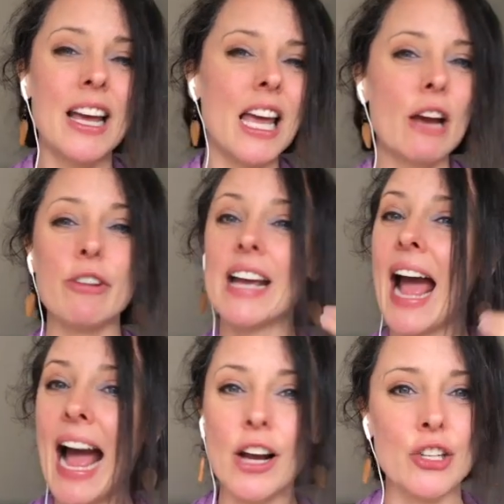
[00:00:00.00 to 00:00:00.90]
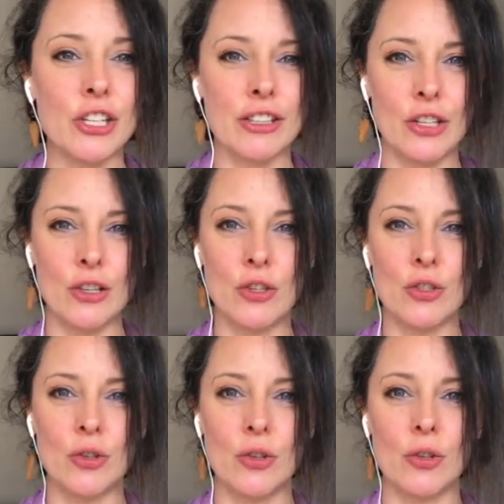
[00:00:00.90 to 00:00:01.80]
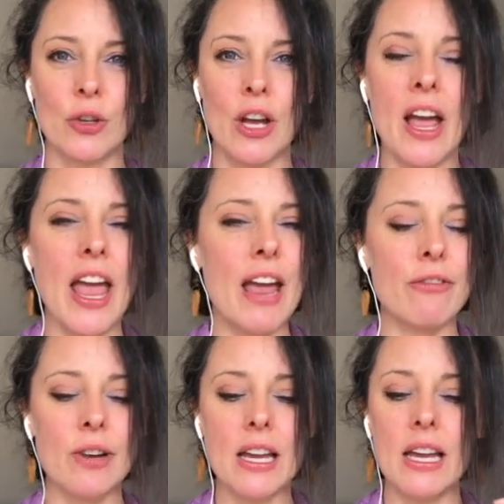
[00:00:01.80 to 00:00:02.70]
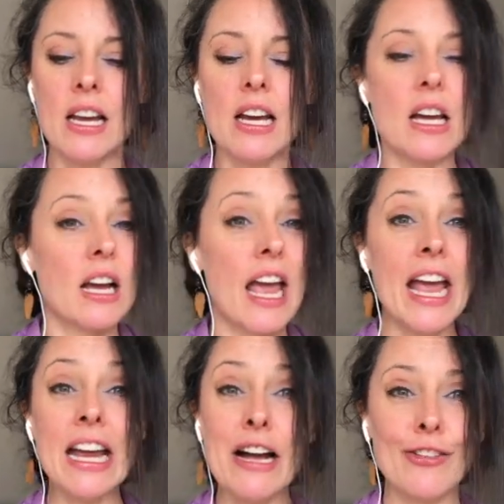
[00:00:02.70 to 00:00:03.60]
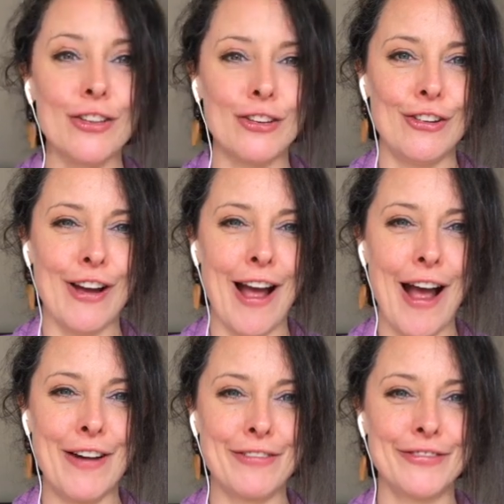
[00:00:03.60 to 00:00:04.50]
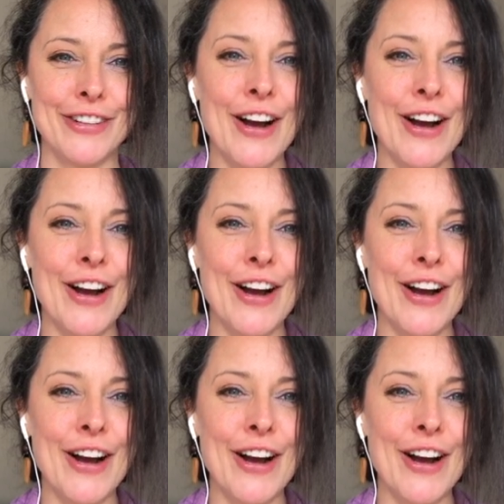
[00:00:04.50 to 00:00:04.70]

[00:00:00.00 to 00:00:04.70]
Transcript: Every action that you do, every haircut that you have,